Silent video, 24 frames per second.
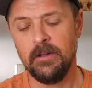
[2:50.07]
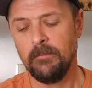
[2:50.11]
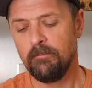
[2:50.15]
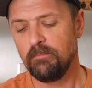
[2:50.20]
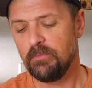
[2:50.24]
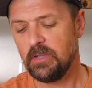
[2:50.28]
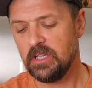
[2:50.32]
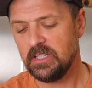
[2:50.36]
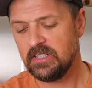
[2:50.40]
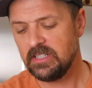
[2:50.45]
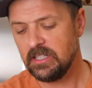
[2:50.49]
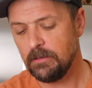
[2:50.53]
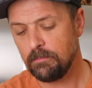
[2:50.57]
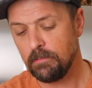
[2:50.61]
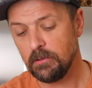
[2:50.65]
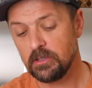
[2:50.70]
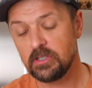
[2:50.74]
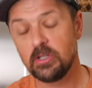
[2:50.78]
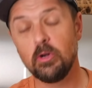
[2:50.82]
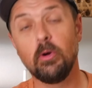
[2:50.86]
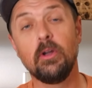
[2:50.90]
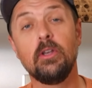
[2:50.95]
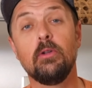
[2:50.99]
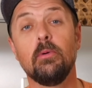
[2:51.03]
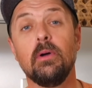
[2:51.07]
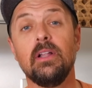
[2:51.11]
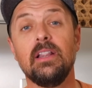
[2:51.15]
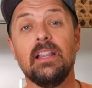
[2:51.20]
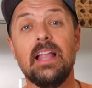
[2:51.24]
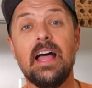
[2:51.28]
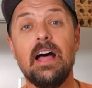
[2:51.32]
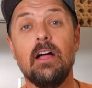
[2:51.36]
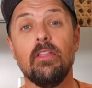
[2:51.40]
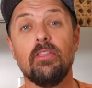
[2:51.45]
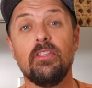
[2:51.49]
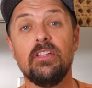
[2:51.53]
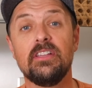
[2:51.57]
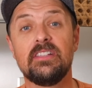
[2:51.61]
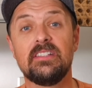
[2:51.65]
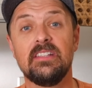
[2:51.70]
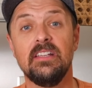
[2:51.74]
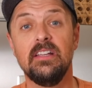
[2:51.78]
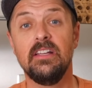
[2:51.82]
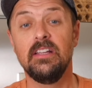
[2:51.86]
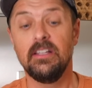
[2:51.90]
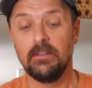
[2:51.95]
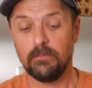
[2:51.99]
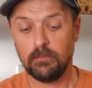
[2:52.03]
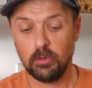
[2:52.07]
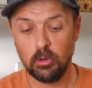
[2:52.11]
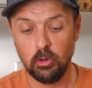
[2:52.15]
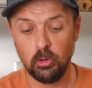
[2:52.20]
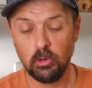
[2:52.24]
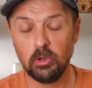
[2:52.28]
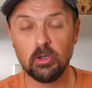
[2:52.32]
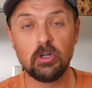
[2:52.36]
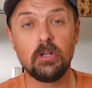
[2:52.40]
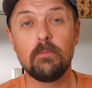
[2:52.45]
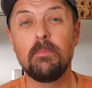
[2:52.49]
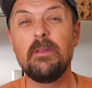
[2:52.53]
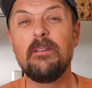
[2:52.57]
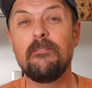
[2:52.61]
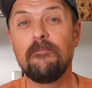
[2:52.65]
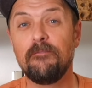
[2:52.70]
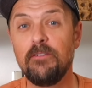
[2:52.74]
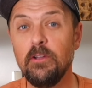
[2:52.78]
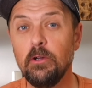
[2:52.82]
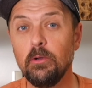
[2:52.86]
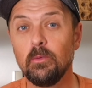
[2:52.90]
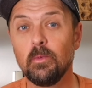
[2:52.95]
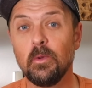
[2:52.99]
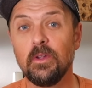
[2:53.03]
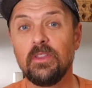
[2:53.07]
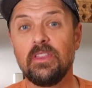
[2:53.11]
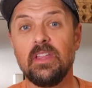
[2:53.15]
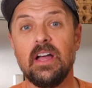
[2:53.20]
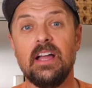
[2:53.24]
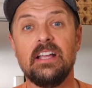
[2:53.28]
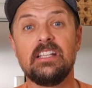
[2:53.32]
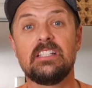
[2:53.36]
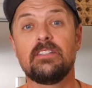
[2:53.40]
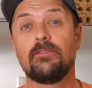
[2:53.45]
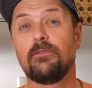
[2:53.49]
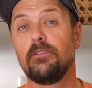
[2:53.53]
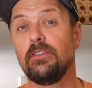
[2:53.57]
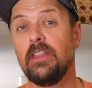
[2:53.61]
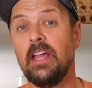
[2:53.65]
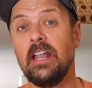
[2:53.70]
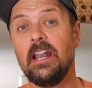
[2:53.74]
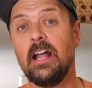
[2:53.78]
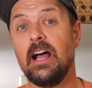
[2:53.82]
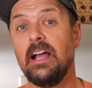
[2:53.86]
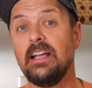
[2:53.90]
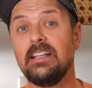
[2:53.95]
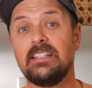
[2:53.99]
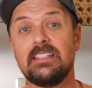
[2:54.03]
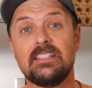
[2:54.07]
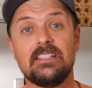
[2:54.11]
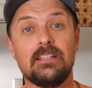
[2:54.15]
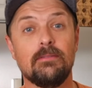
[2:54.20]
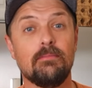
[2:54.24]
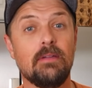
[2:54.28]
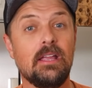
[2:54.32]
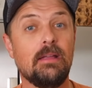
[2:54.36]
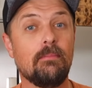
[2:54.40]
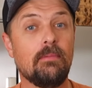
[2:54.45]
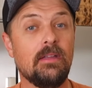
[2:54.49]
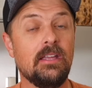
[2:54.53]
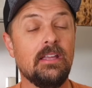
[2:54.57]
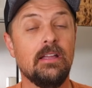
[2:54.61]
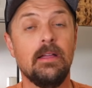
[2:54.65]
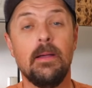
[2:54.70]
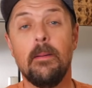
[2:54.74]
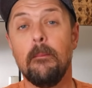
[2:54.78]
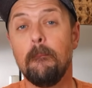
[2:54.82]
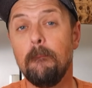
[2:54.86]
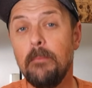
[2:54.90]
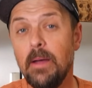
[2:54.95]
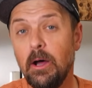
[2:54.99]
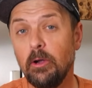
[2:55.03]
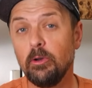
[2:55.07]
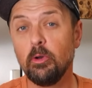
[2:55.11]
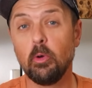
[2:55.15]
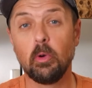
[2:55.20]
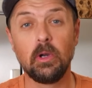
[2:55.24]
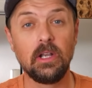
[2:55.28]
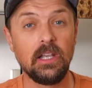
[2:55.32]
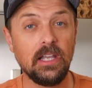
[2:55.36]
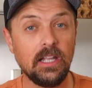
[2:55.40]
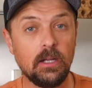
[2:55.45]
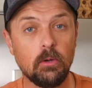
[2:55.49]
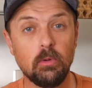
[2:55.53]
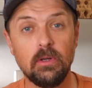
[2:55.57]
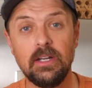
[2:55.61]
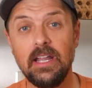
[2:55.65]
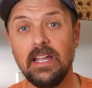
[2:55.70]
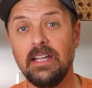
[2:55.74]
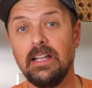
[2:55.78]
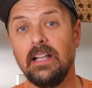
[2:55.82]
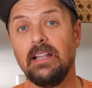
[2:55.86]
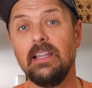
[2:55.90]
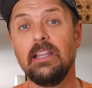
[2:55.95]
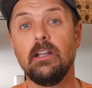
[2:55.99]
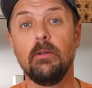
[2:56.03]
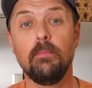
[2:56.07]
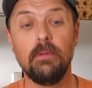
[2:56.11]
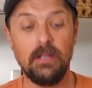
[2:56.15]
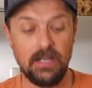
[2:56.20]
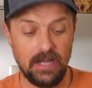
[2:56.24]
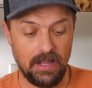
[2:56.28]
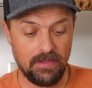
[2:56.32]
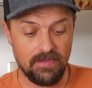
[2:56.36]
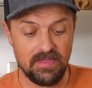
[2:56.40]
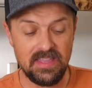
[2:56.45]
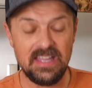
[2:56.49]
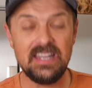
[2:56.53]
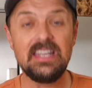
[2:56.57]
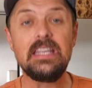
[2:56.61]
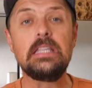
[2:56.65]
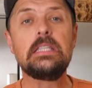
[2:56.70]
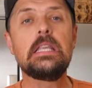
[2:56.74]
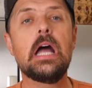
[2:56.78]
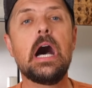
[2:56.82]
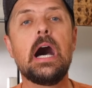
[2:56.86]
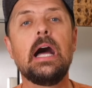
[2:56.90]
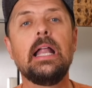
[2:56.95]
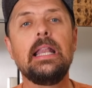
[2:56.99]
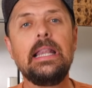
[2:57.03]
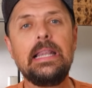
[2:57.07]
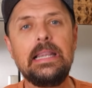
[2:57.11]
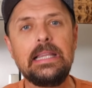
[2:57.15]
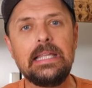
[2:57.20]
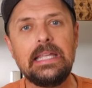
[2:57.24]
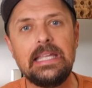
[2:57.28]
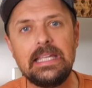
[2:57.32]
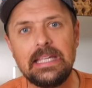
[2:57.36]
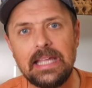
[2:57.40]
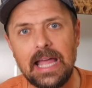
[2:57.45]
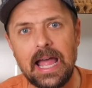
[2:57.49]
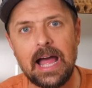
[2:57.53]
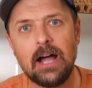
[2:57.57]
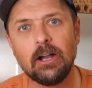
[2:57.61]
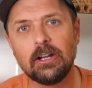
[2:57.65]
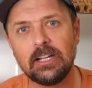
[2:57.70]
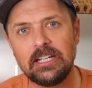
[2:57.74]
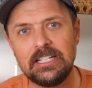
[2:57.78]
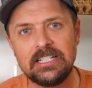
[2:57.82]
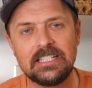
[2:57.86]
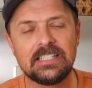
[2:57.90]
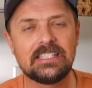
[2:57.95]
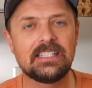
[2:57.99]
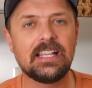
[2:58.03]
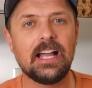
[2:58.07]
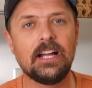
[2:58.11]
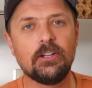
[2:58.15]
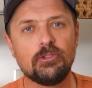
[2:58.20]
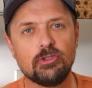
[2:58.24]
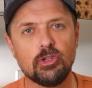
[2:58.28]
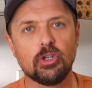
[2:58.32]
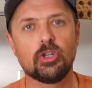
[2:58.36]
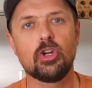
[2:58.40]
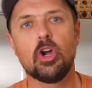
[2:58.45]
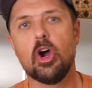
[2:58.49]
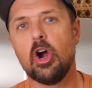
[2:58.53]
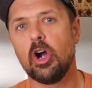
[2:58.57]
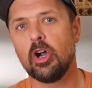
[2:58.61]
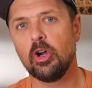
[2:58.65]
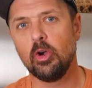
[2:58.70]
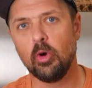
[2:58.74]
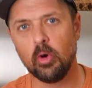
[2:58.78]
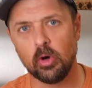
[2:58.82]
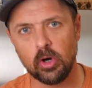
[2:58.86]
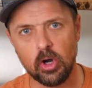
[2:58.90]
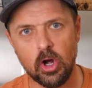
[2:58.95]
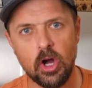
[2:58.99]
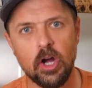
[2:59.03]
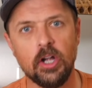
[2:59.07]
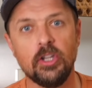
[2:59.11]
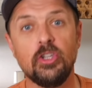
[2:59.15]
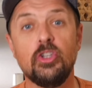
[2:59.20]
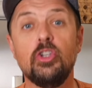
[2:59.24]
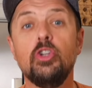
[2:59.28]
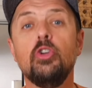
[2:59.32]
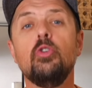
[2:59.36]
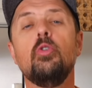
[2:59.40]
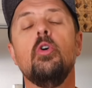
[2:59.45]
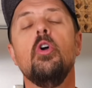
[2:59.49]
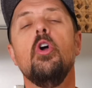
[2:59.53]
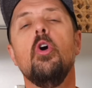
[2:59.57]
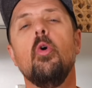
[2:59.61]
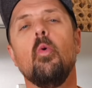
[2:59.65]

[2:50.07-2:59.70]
This zipper is going to allow this cooler to be filled with ice, for that ice to maybe melt or liquidate a little bit and then not leak out inside your car or on you.